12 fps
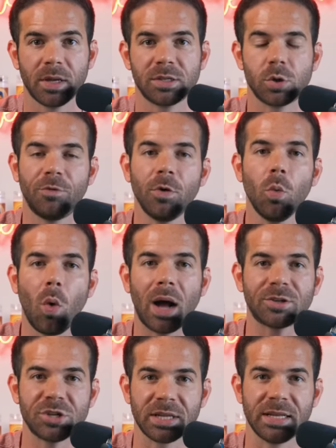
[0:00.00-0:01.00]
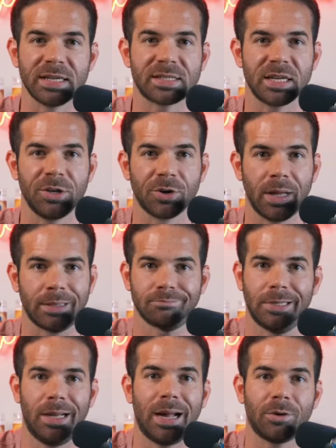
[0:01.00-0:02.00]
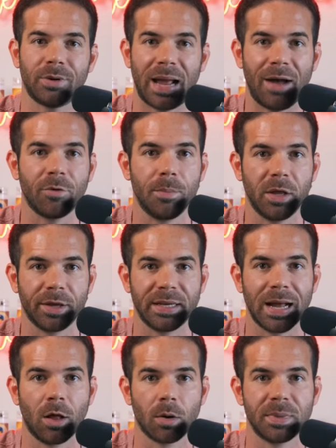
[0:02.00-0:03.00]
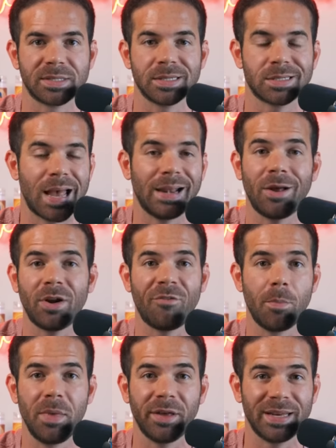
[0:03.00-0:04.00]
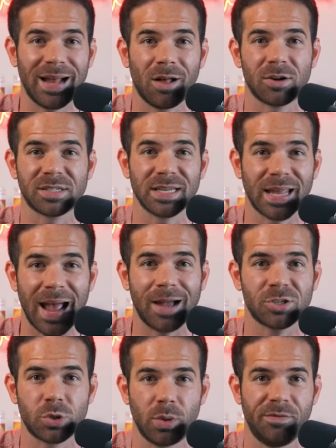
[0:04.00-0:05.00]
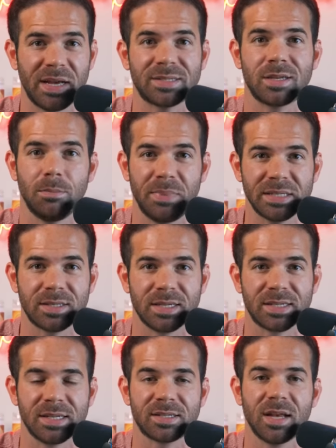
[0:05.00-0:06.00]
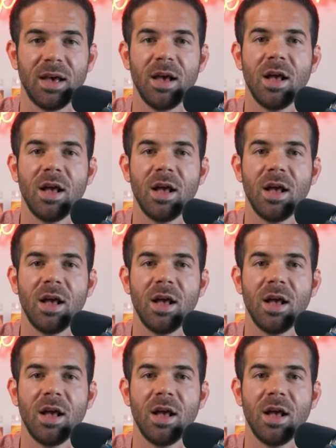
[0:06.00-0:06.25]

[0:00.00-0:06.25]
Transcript: So if you're watching this and you're like, I don't have a million dollar business and I don't have a million dollars in cash to invest in businesses,